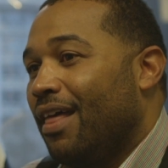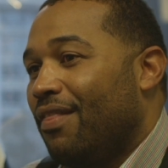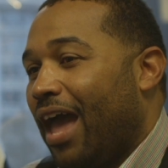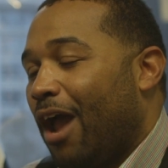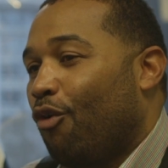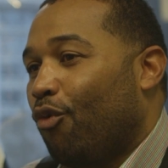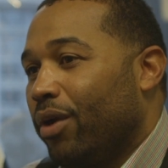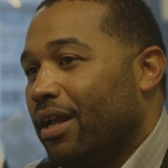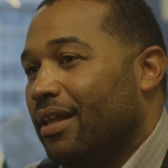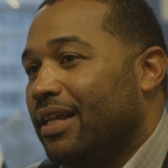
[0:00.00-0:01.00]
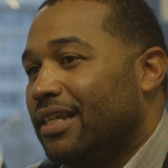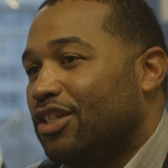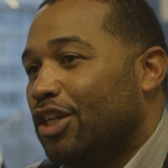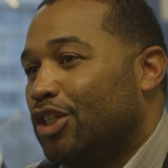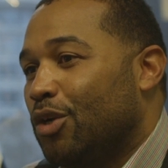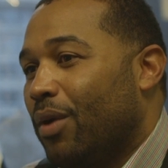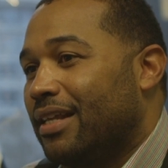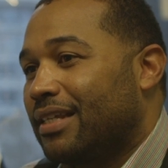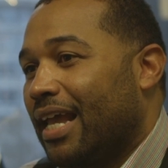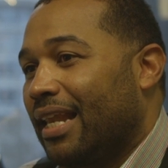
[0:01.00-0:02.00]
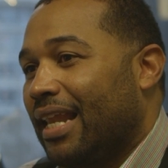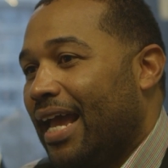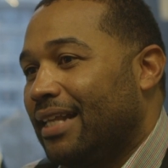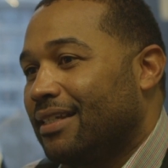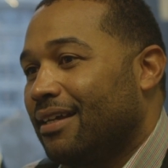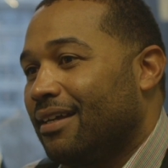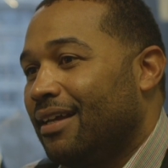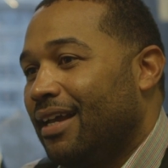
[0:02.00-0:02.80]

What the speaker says: that really situates Atlanta